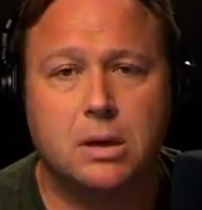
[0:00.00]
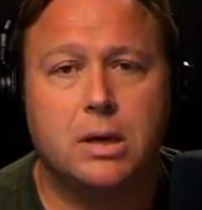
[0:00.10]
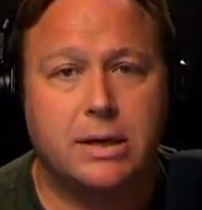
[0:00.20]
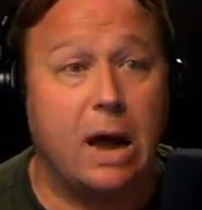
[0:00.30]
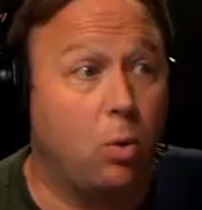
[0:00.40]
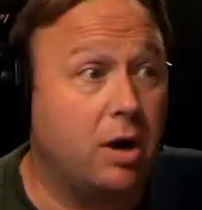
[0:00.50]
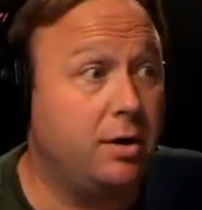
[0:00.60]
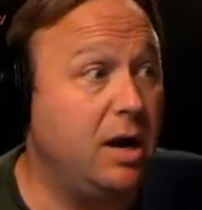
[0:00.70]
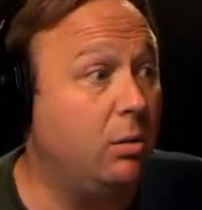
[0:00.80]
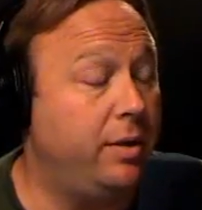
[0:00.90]
Yeah, we're going to
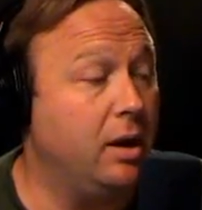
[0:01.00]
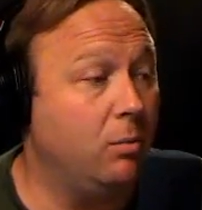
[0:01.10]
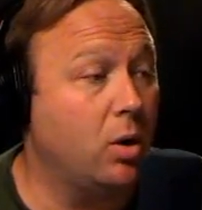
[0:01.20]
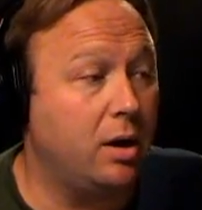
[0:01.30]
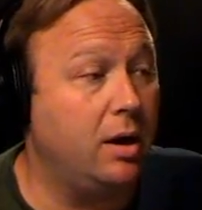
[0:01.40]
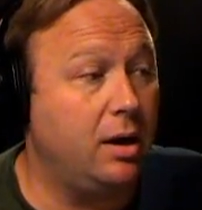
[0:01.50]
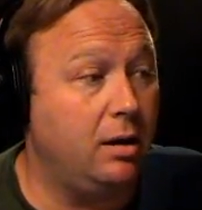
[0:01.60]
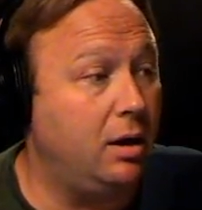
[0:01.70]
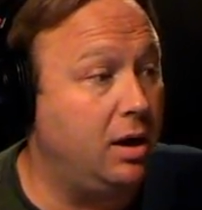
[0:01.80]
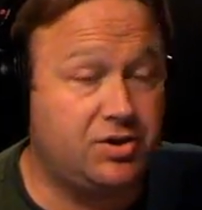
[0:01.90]
deal with him.
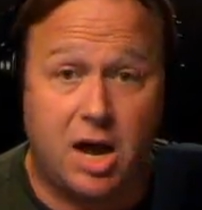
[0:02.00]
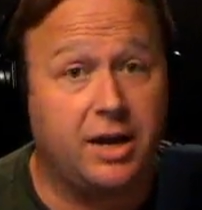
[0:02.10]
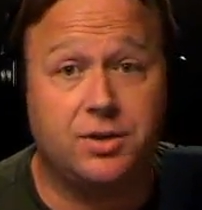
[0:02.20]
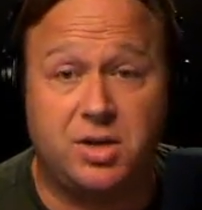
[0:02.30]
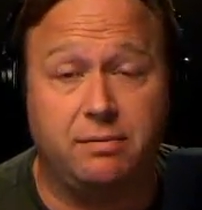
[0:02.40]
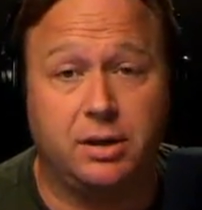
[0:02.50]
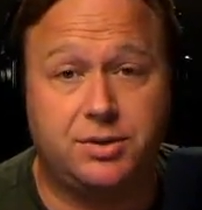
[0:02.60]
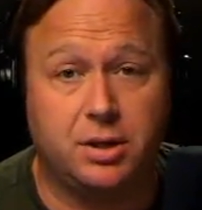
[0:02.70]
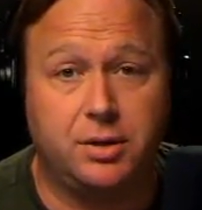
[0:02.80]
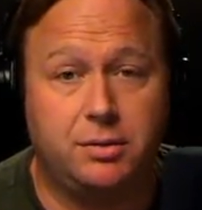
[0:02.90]
He's going to get civilly
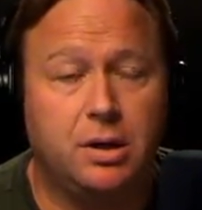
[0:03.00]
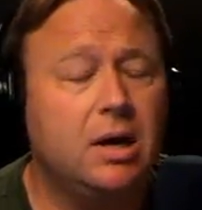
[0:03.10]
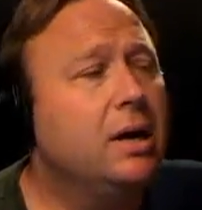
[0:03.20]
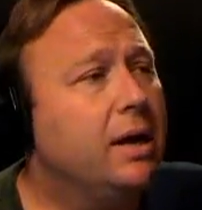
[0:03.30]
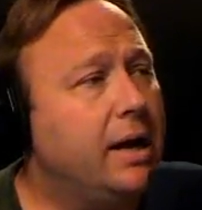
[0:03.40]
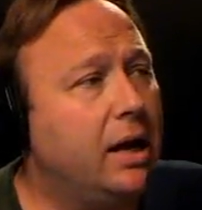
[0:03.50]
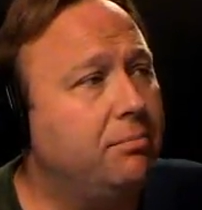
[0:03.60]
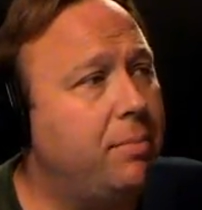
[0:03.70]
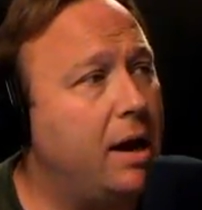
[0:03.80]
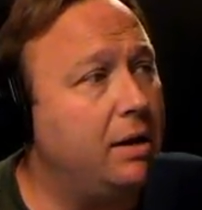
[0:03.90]
sued, and
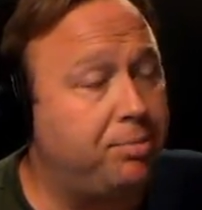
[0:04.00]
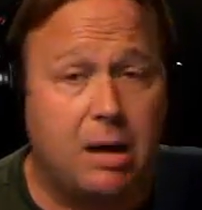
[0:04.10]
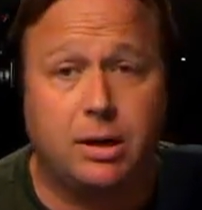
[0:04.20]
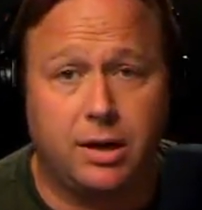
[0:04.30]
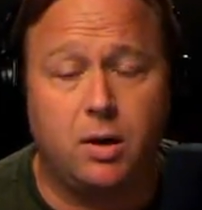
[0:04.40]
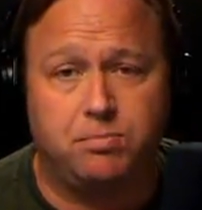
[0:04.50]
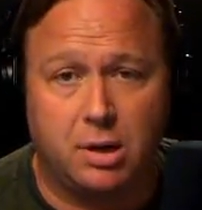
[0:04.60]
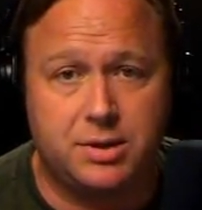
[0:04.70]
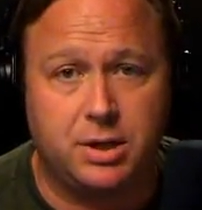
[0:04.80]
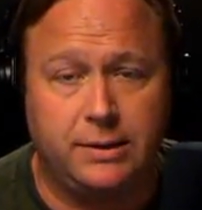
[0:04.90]
he's probably going to go to
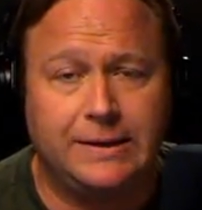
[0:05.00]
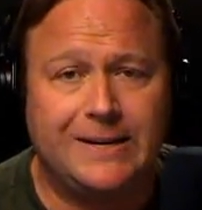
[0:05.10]
prison.